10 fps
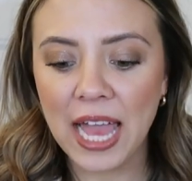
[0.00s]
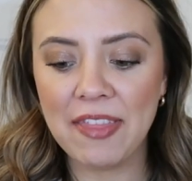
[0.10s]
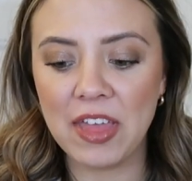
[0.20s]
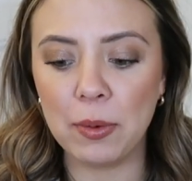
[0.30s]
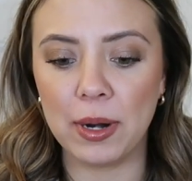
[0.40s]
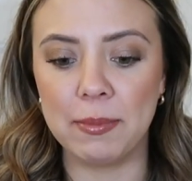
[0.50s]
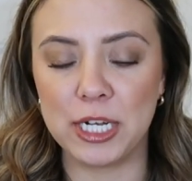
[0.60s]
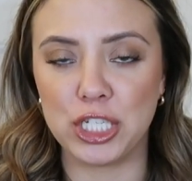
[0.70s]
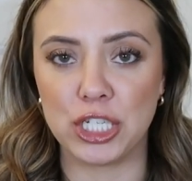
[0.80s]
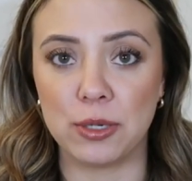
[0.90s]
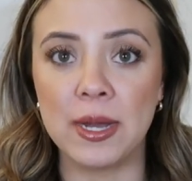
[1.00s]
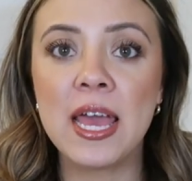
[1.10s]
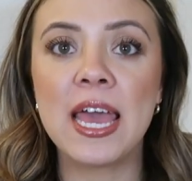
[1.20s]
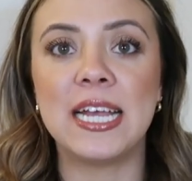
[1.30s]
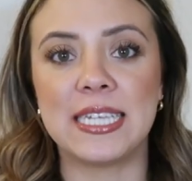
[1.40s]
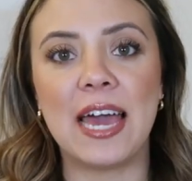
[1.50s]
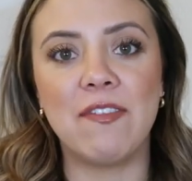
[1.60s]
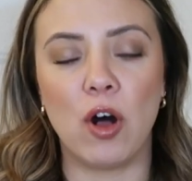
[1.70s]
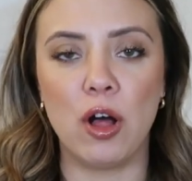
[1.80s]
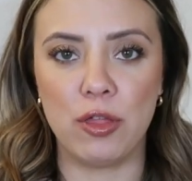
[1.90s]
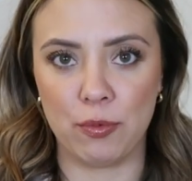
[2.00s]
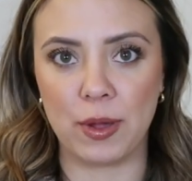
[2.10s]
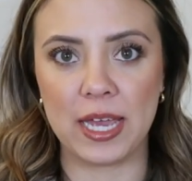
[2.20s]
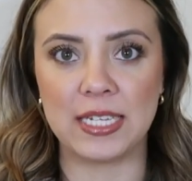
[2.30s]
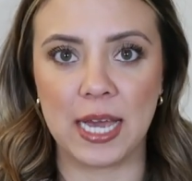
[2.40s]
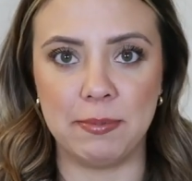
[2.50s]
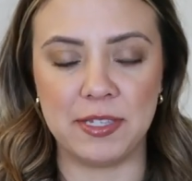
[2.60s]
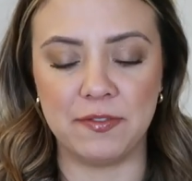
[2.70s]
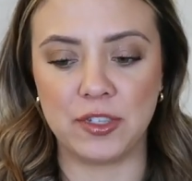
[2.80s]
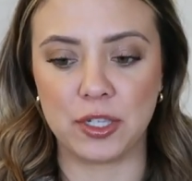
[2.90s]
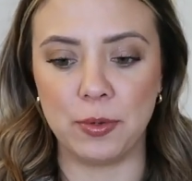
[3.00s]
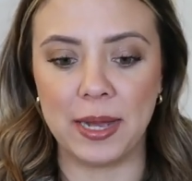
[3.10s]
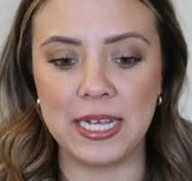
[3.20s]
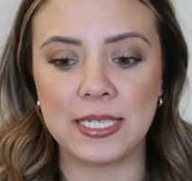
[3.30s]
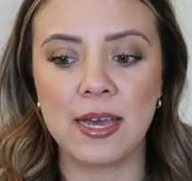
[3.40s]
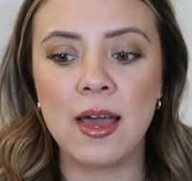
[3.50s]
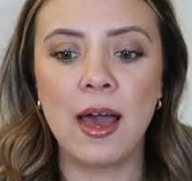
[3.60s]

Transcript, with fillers: And then what I'm going to do is I have all three types of Scubas.